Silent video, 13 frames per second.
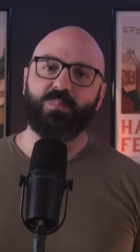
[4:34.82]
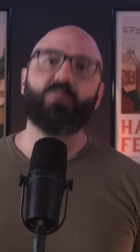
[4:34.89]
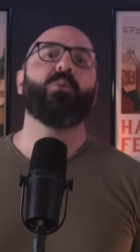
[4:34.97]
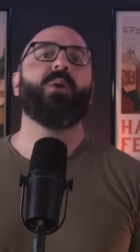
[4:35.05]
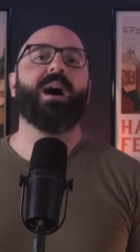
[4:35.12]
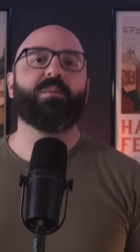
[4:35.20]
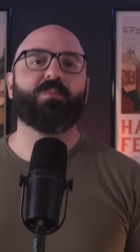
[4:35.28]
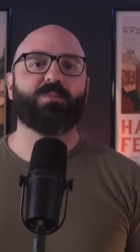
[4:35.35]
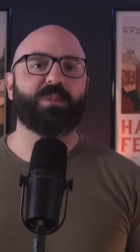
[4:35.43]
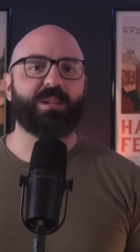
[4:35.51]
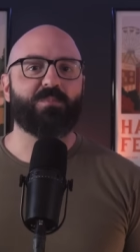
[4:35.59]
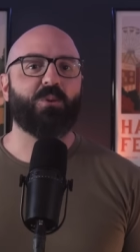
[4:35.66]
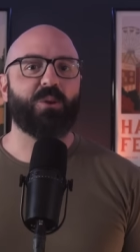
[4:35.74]

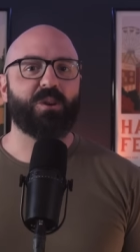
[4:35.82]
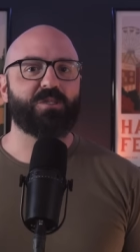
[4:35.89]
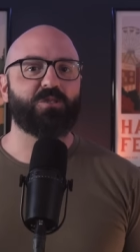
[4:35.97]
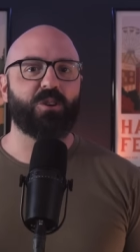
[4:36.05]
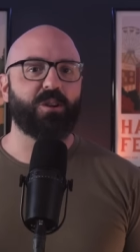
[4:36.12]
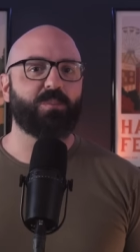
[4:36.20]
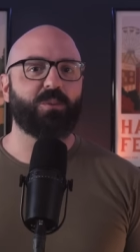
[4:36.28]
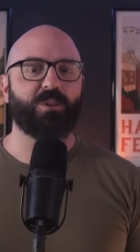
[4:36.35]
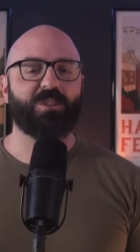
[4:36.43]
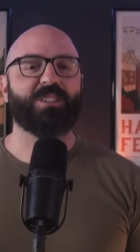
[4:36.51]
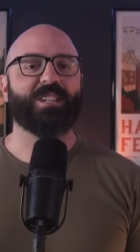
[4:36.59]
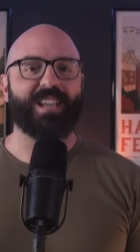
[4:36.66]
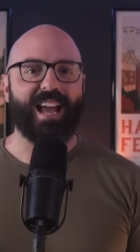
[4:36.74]
Probably more
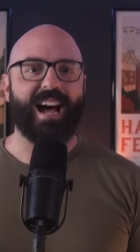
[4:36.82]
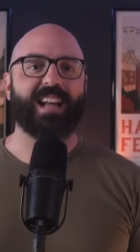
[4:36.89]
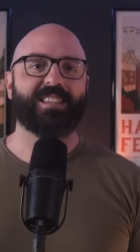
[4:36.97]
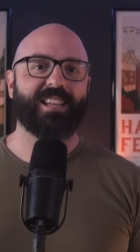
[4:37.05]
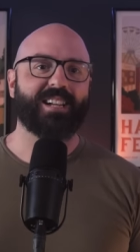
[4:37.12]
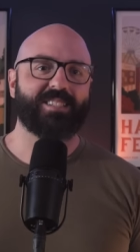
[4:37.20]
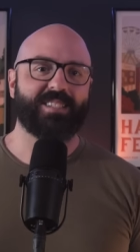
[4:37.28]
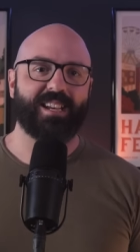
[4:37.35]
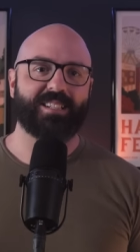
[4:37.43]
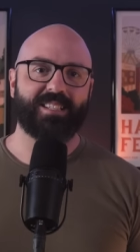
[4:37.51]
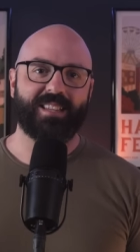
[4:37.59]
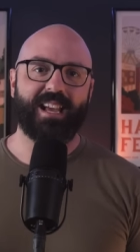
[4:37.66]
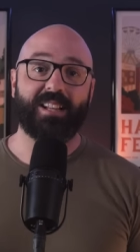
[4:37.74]
enjoyable not
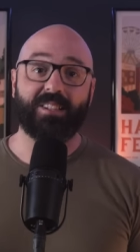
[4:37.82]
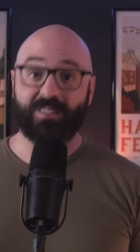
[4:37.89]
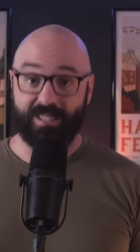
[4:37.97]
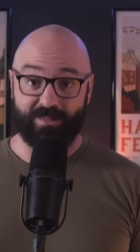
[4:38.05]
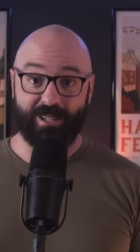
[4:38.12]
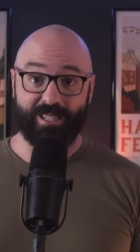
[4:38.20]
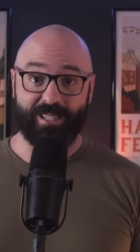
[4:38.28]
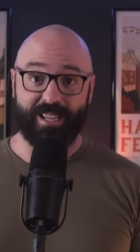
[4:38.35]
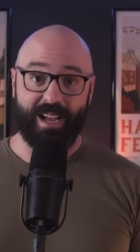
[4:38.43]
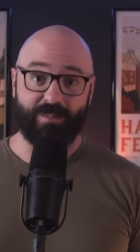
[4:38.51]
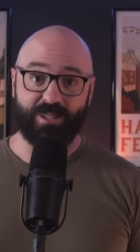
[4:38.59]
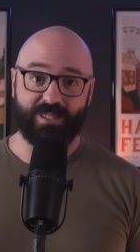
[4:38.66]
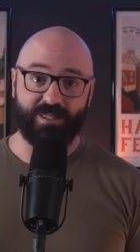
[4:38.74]
dissecting that. Leave it in the
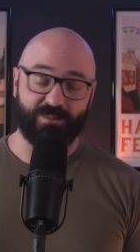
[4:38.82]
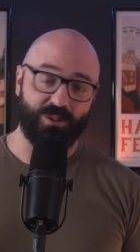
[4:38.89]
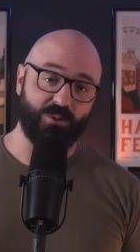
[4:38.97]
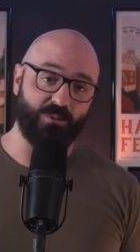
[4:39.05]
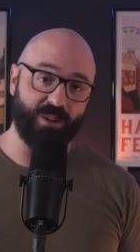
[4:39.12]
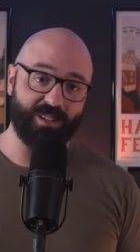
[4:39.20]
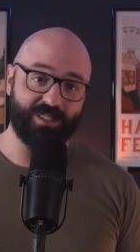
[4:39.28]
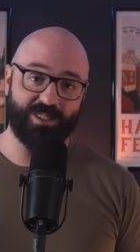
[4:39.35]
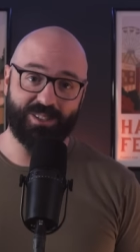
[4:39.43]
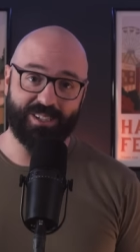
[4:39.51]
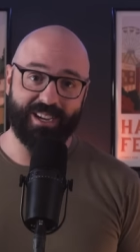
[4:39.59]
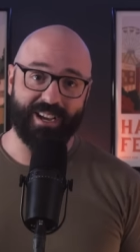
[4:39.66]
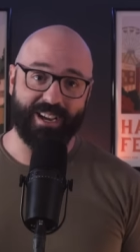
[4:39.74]
comments if you want
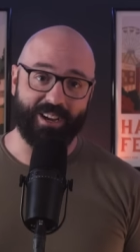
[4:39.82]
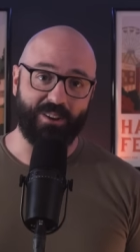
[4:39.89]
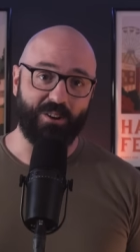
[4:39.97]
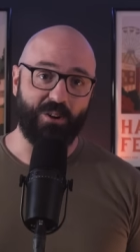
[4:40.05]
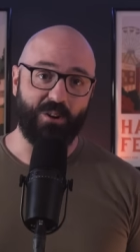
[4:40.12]
uh,